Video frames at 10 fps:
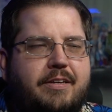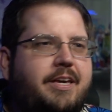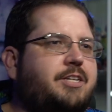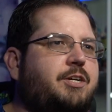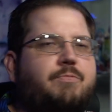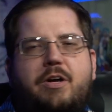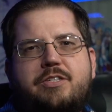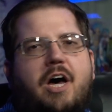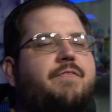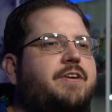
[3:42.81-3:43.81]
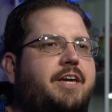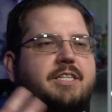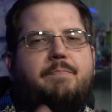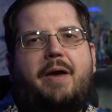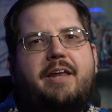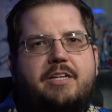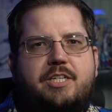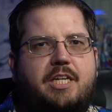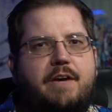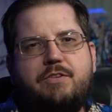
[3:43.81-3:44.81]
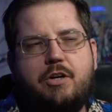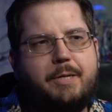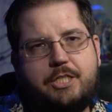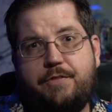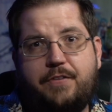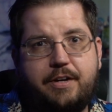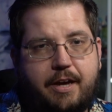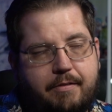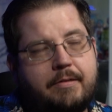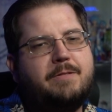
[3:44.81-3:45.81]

He actually runs off and gets a bandage to give to her because she fell down.